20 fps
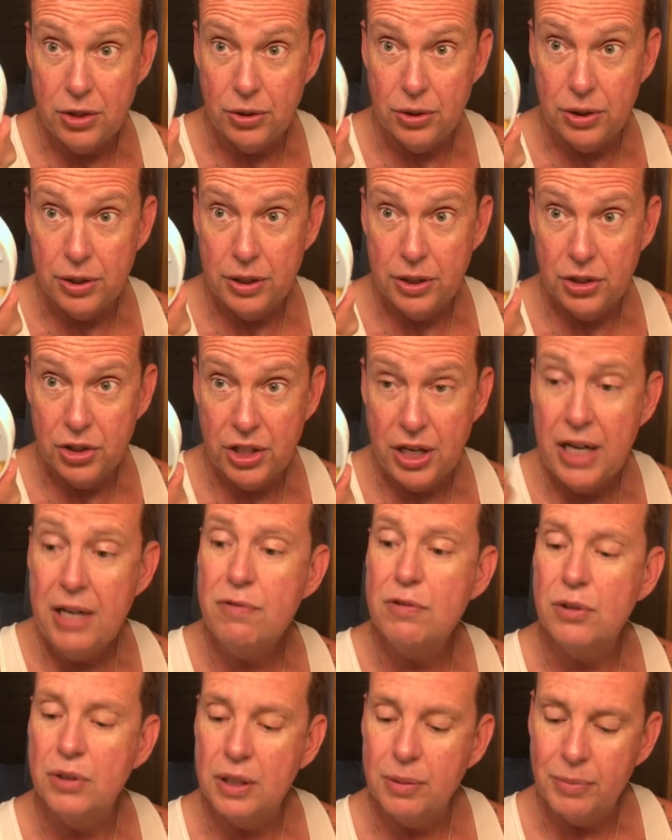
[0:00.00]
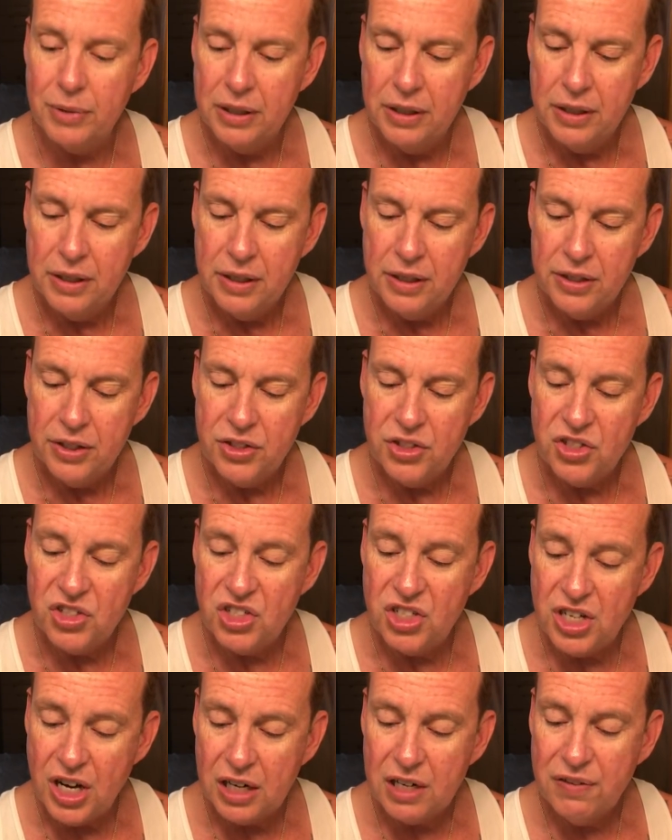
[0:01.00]
good shave cream. This is
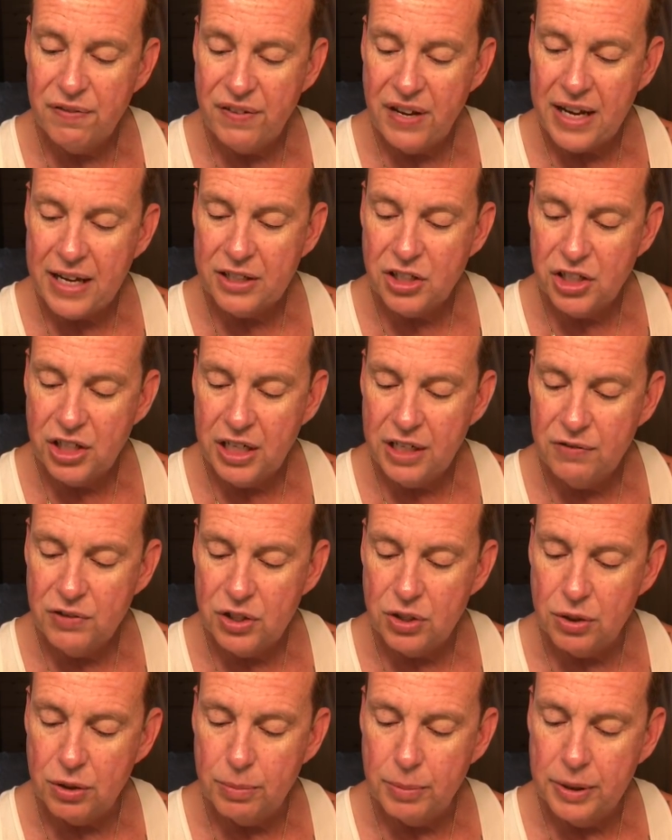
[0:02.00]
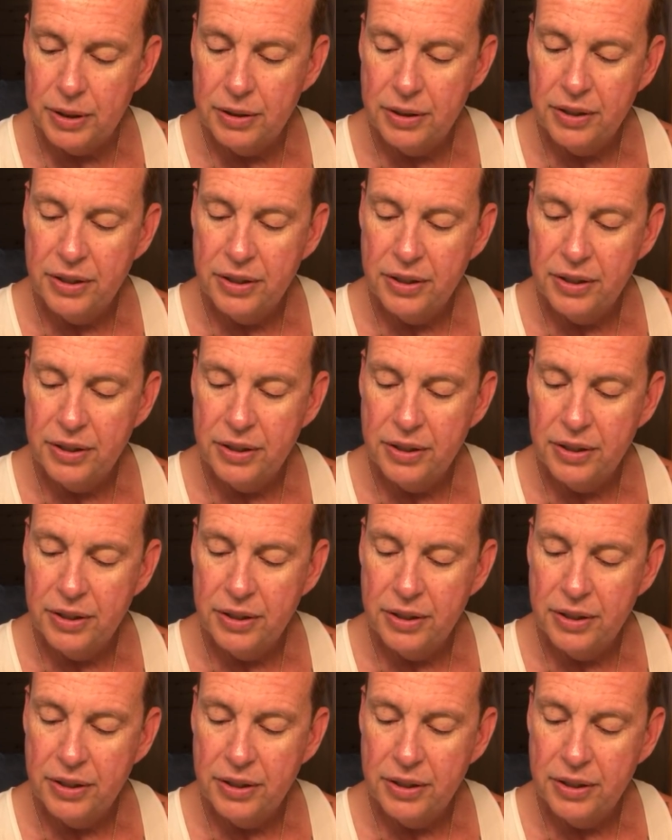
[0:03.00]
Duck Fat Shave Soap.